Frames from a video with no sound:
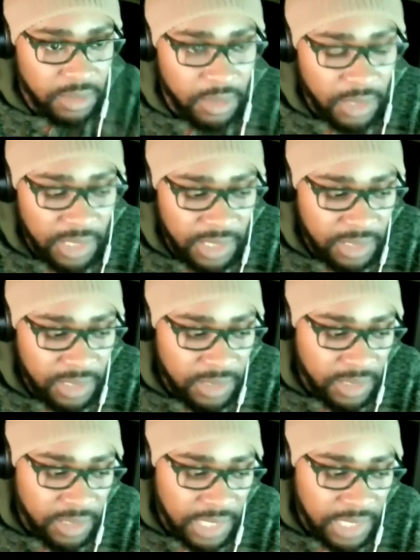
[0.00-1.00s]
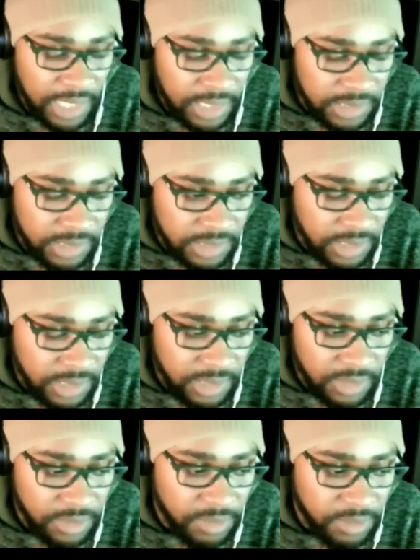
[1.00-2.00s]
and they're not necessarily
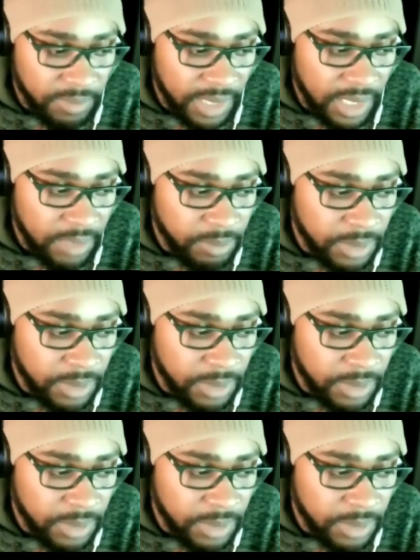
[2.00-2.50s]
good or bad.